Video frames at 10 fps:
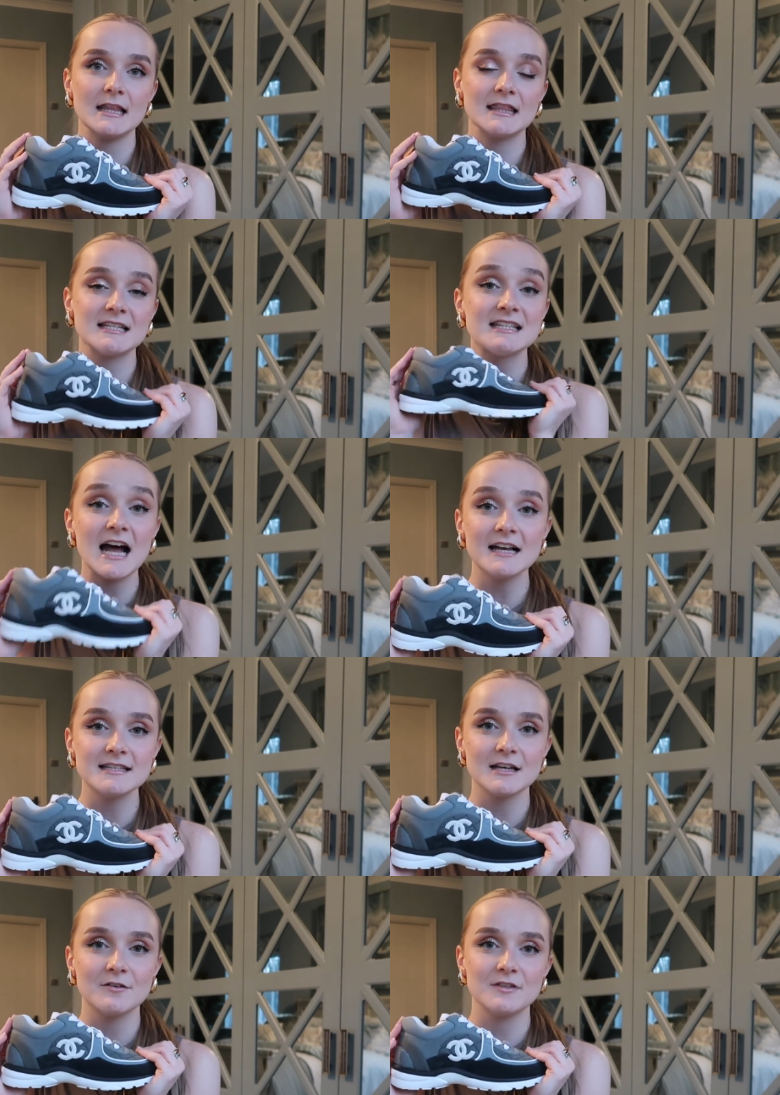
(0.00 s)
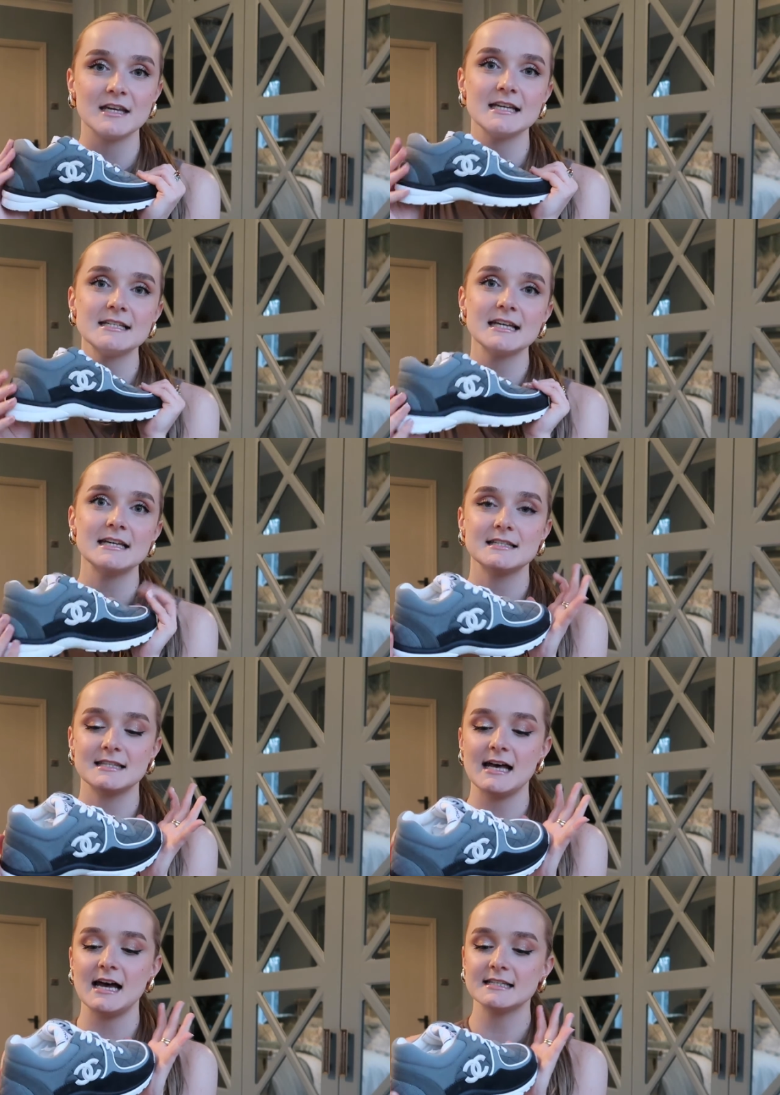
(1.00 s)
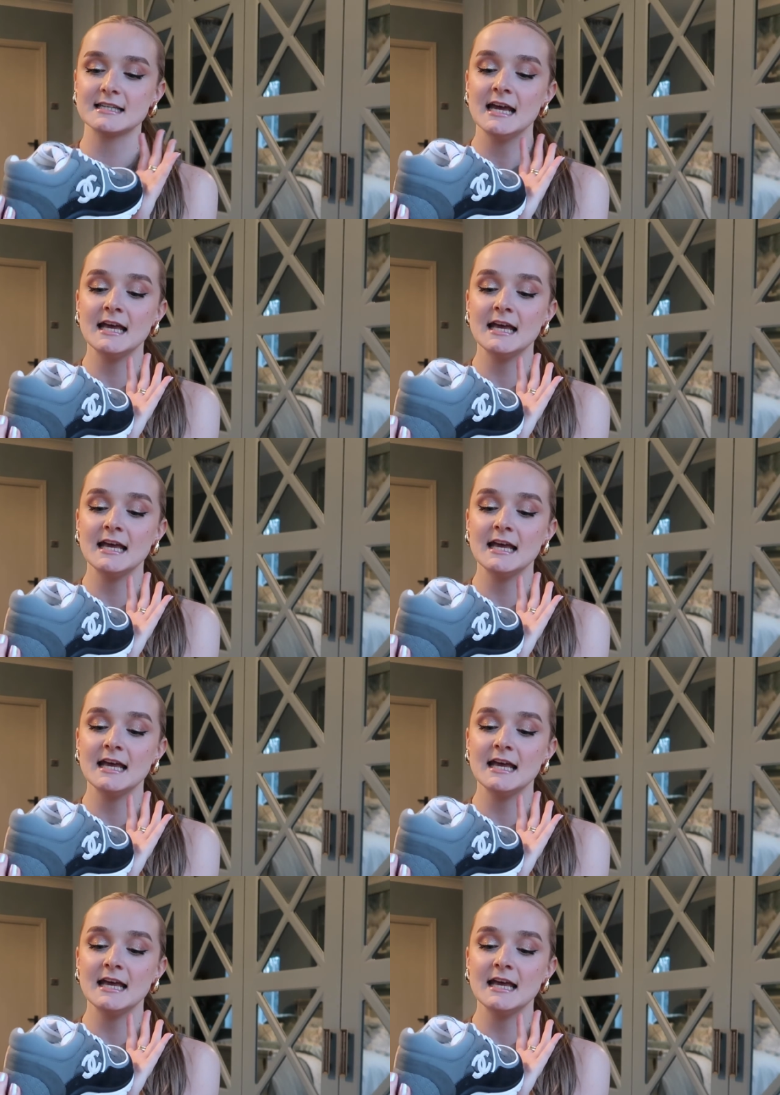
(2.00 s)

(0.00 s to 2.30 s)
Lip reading: the sizing of these is that